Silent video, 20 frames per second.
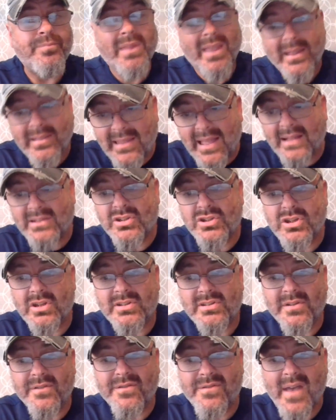And that's
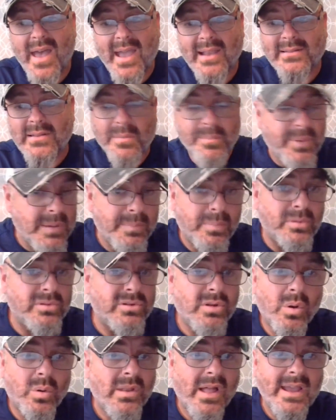just a fact. And people
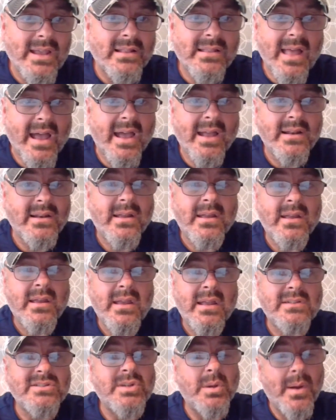don't like that.
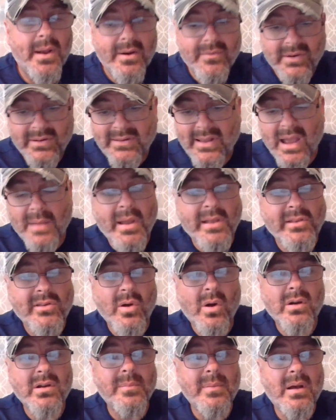So every time I
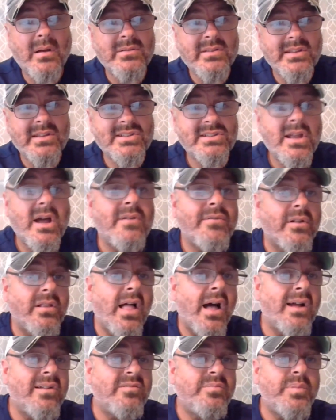talk about this stuff, a
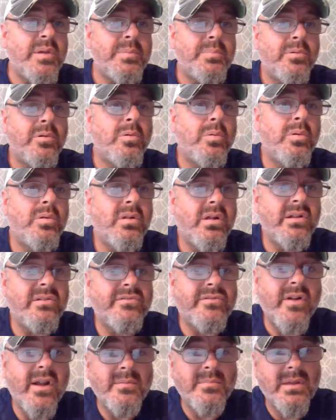lot of people will
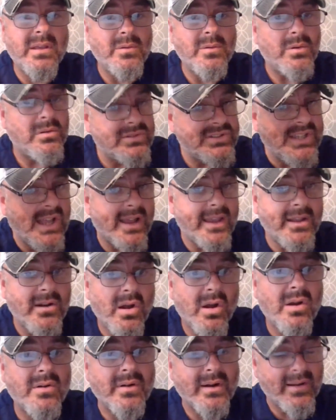unfriend me. Well,
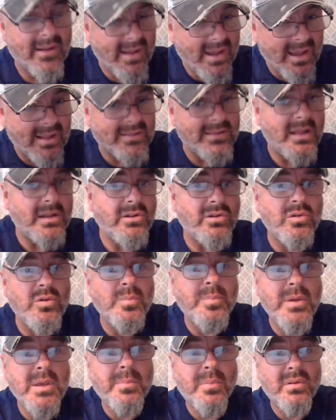sayonara. I'll let new
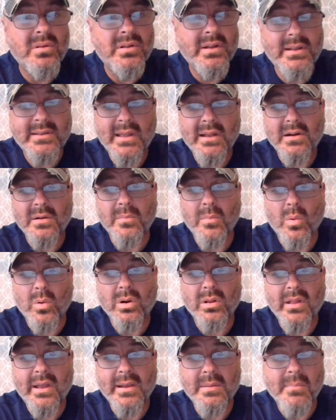people in that are
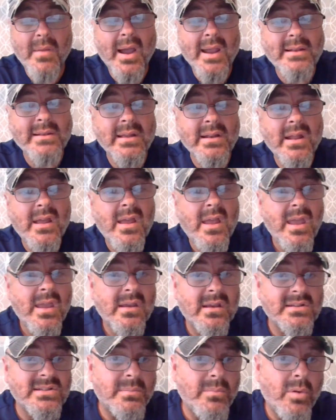more like-minded
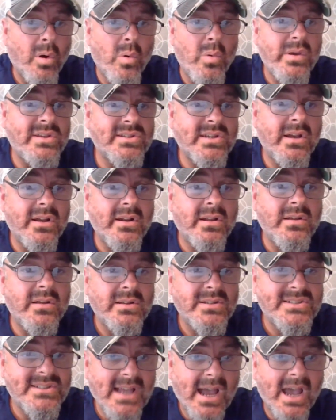because I'm always going to
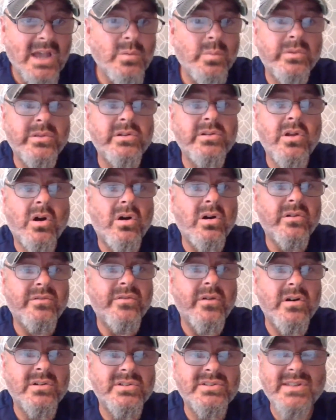side with the dog
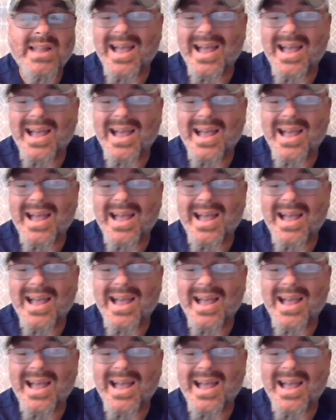first.